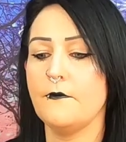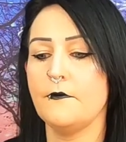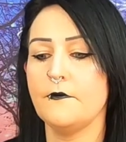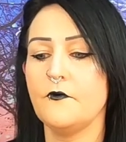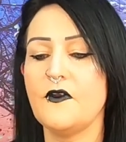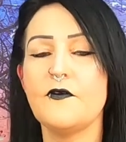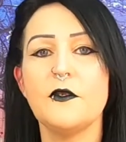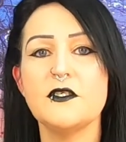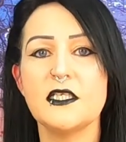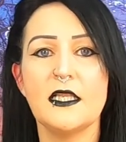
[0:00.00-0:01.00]
neglected
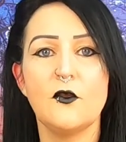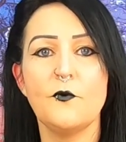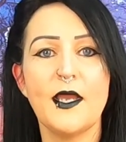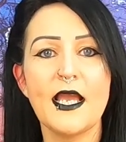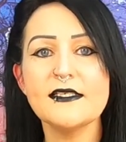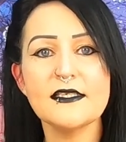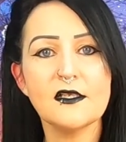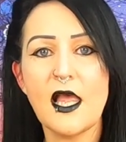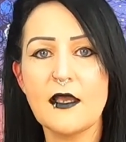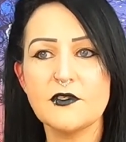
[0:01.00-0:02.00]
Revolution a little bit. I
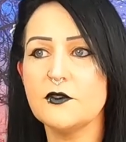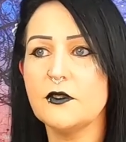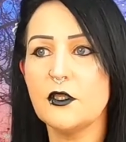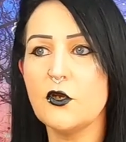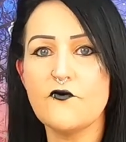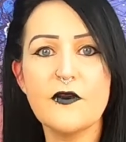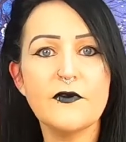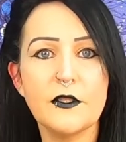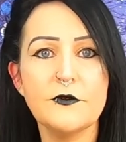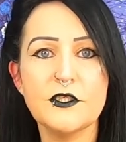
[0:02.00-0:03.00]
still absolutely love
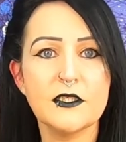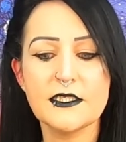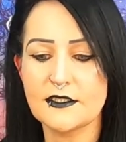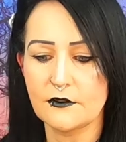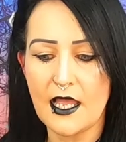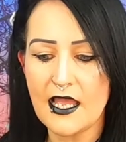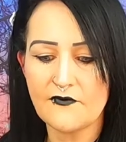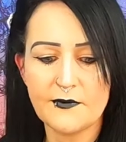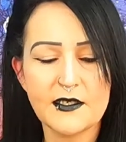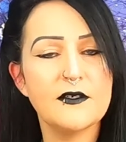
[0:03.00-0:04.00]
Revolution. I still
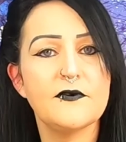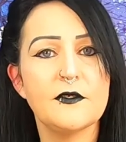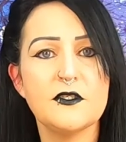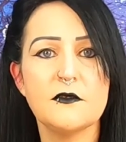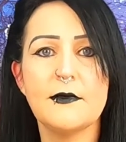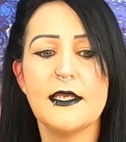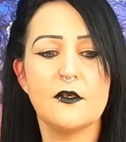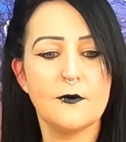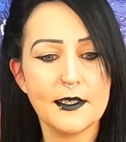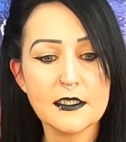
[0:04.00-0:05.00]
have my Revolution
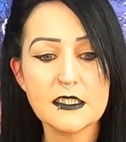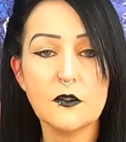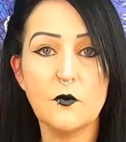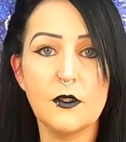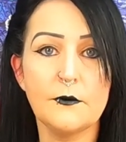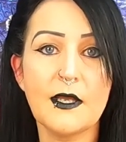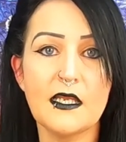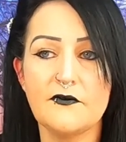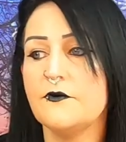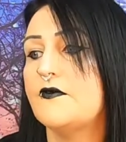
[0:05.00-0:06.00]
makeup, and I still will
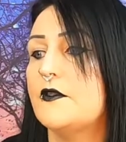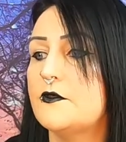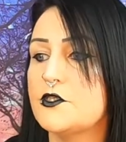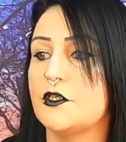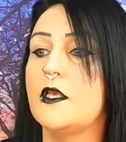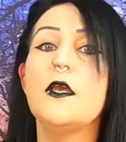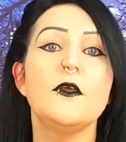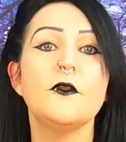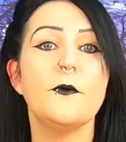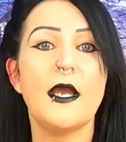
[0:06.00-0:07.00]
buy from Revolution
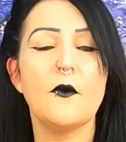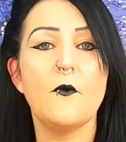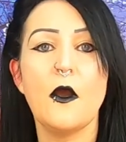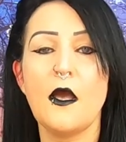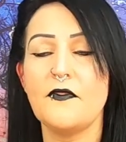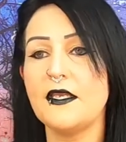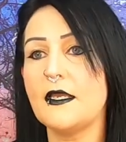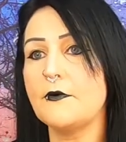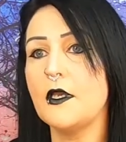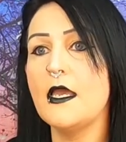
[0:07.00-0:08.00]
no matter what. I
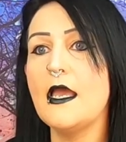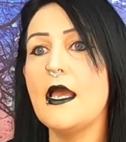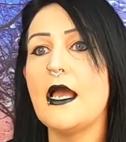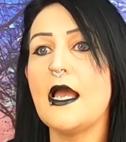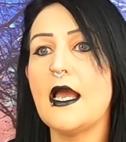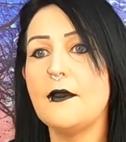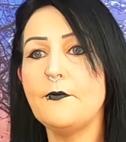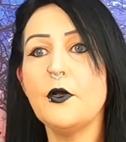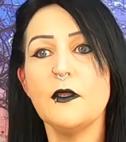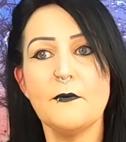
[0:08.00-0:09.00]
think
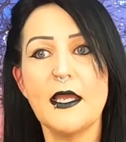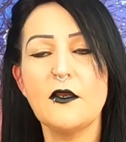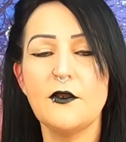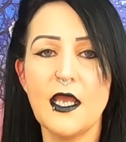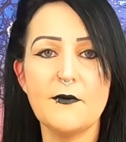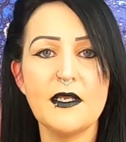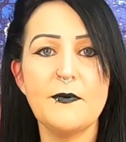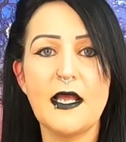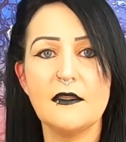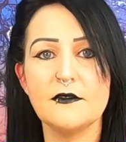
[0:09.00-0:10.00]
I'm pulling back on how many
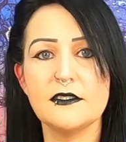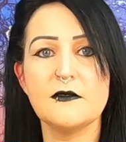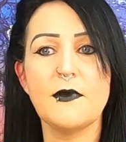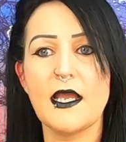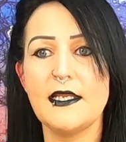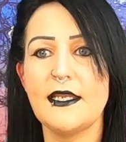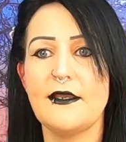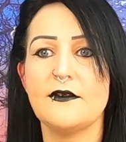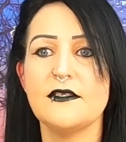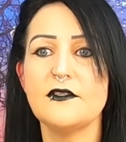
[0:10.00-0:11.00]
palettes to buy
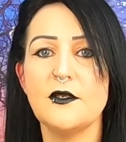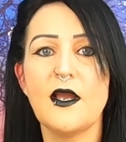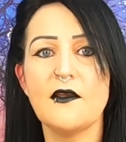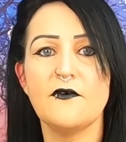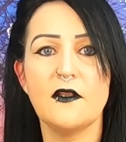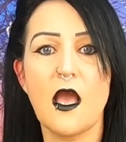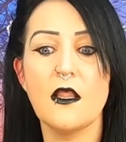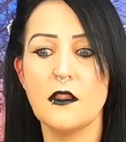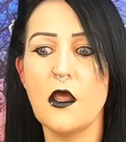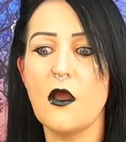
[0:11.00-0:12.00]
now, because I do have
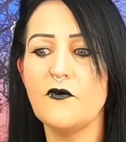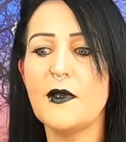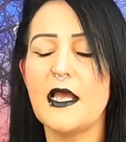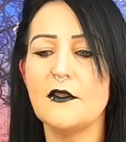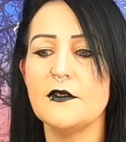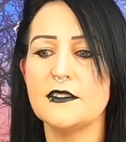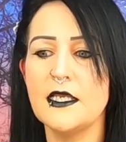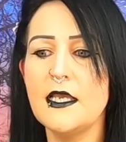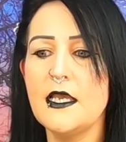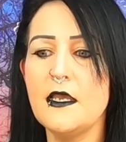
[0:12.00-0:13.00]
a lot of palettes.